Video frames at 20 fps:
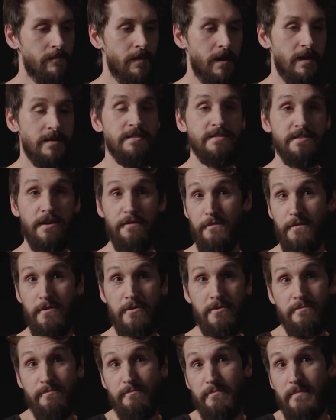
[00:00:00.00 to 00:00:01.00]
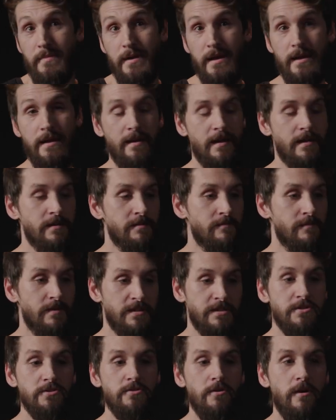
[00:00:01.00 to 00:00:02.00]
suffered. I
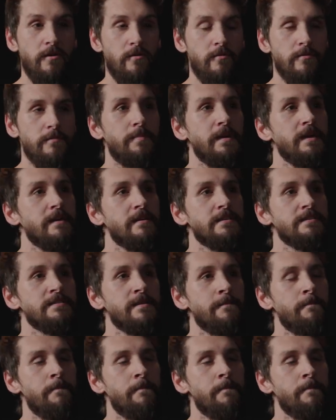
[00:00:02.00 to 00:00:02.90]
struggled because